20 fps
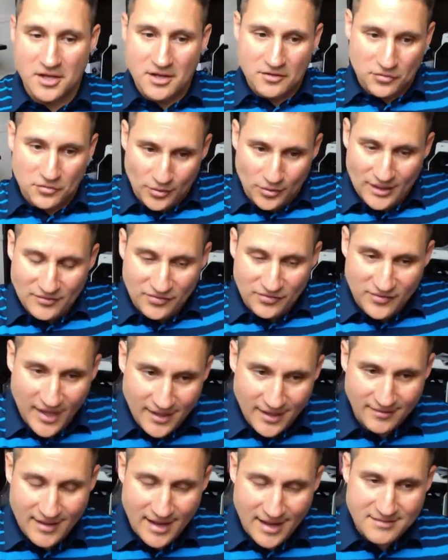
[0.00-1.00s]
So let's
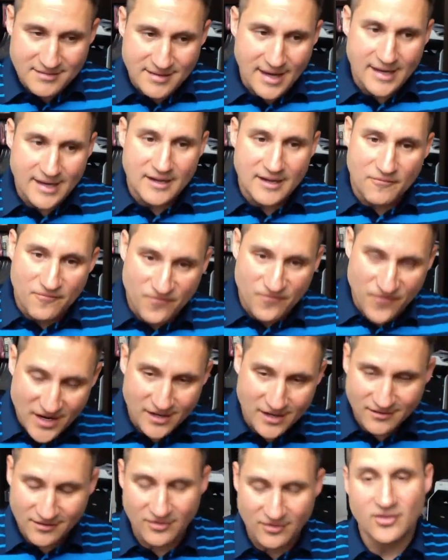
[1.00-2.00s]
take that data, feed
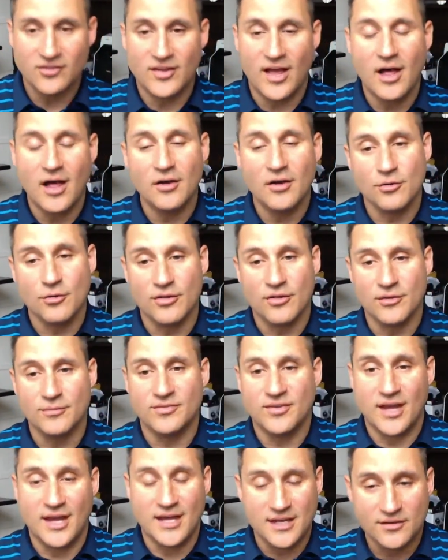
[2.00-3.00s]
it to these algorithms,
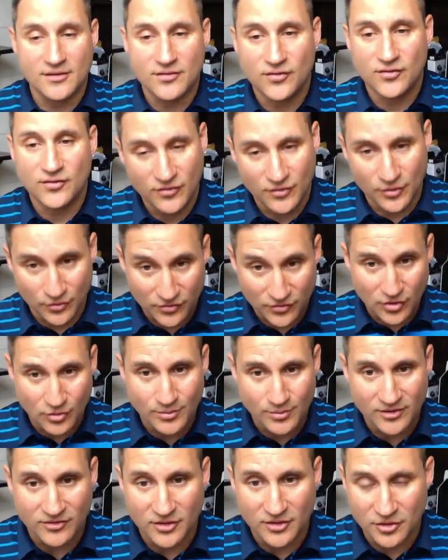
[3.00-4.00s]
and assist those
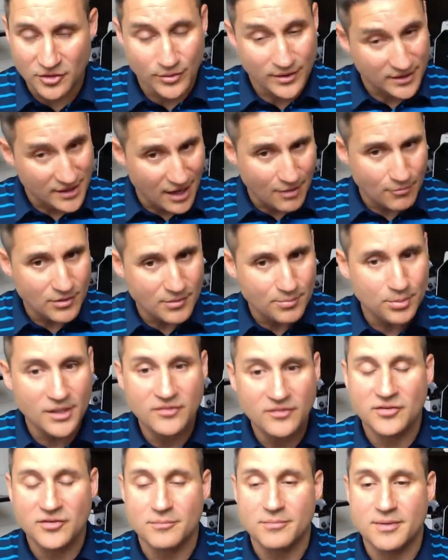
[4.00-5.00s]
humans in doing. Not
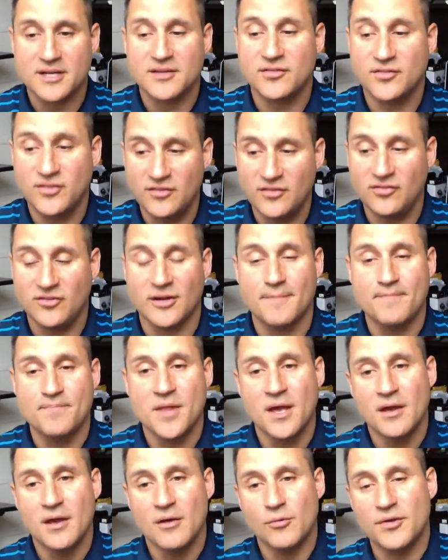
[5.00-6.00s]
replace them, but assist them
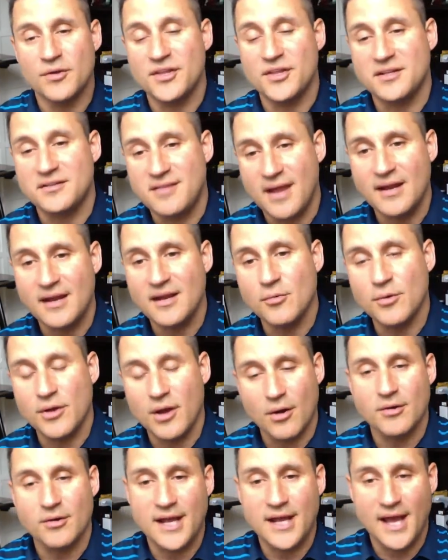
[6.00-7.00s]
with the data we
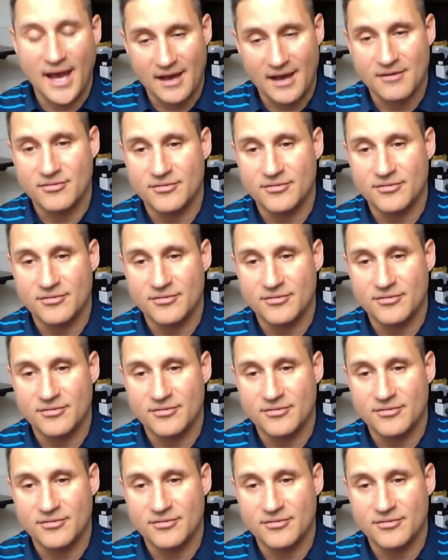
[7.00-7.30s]
already have.